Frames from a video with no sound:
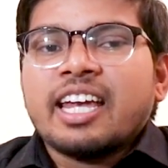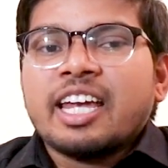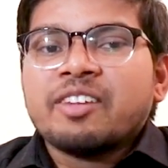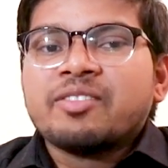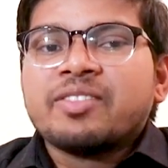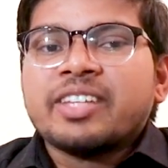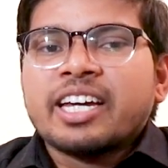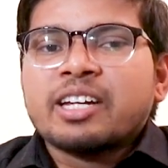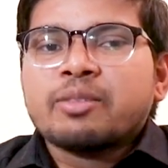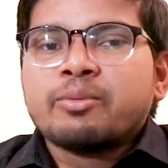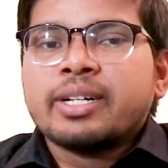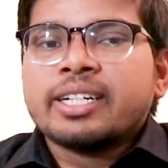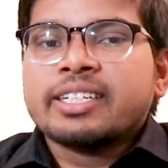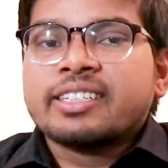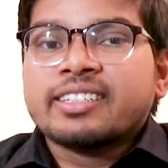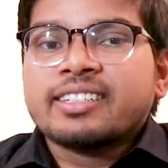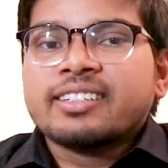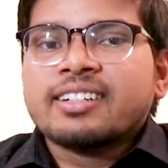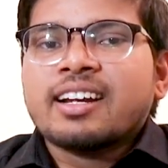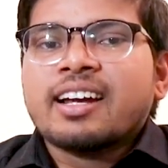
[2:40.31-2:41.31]
If they are
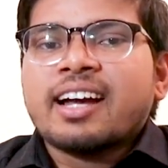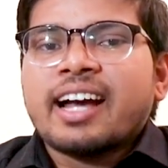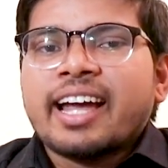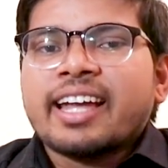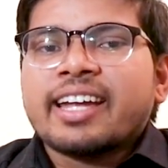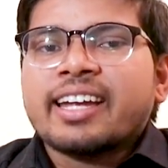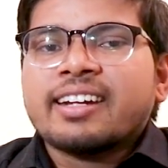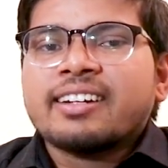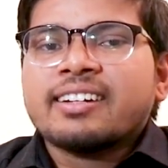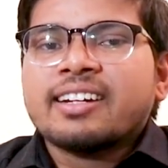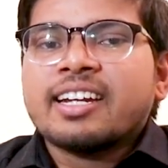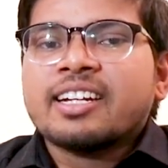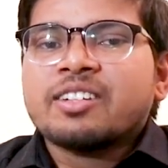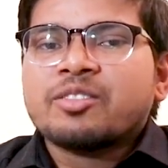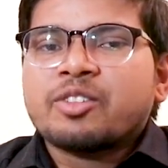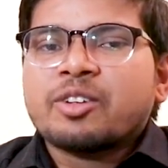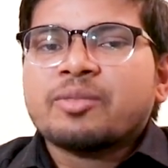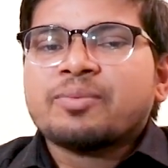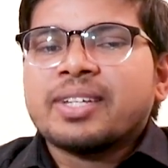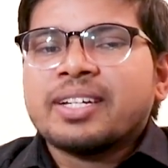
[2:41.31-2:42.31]
better, I can
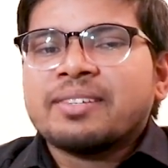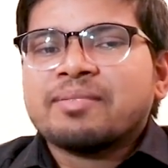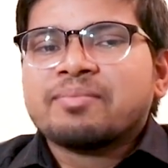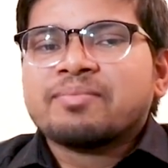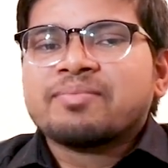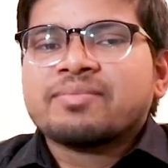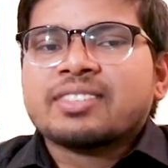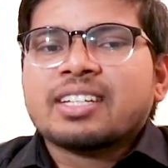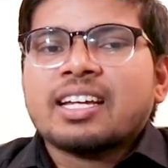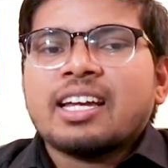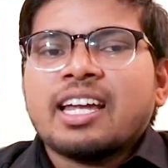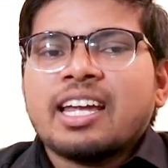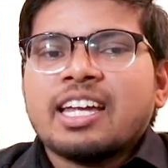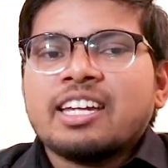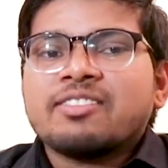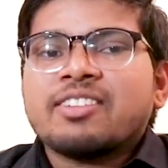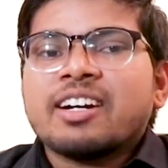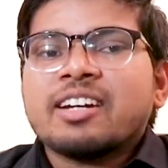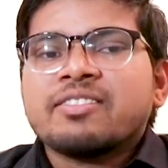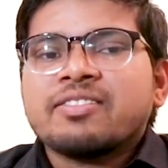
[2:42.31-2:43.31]
learn from them.
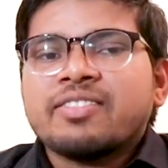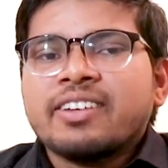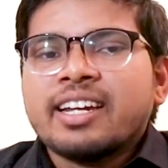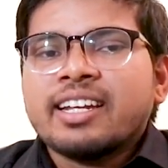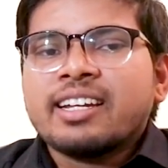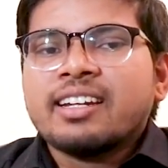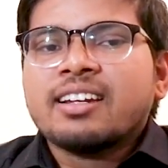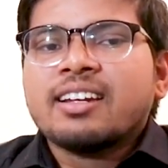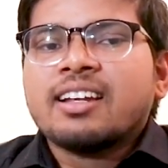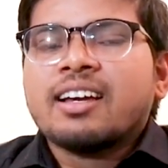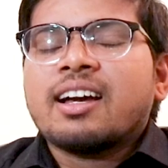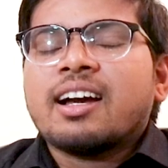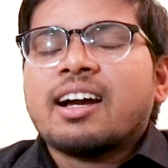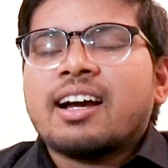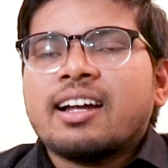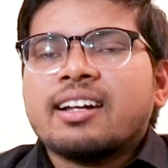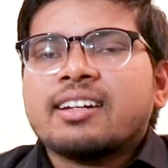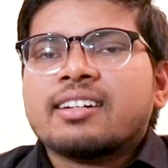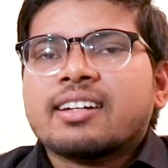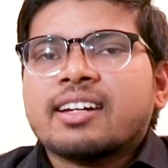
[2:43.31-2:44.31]
If I fail,
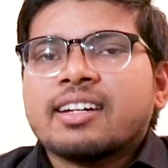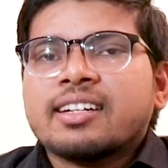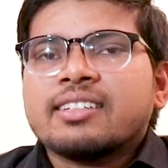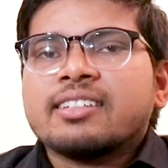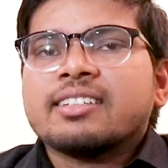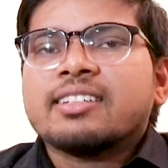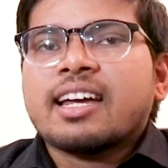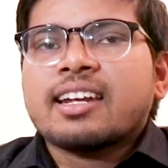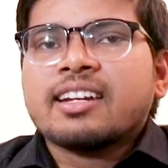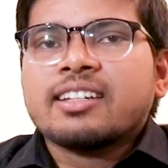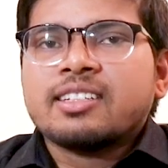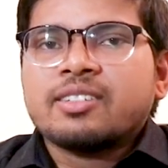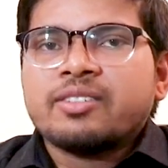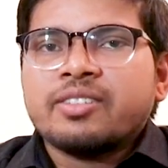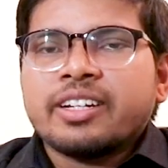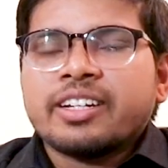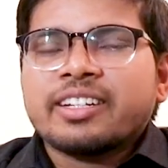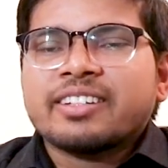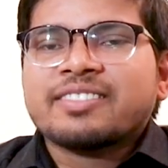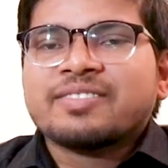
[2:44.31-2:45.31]
I'll try in another
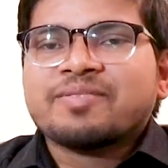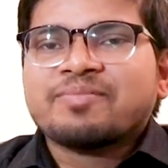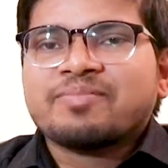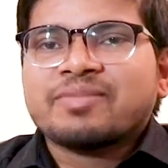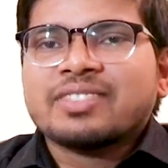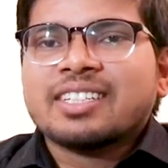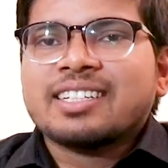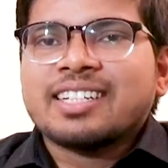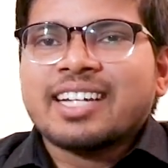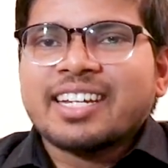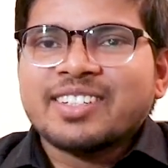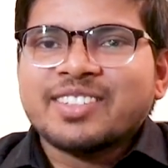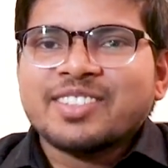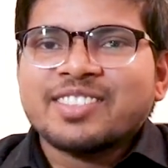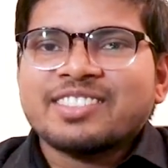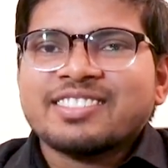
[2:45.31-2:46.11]
way. Thank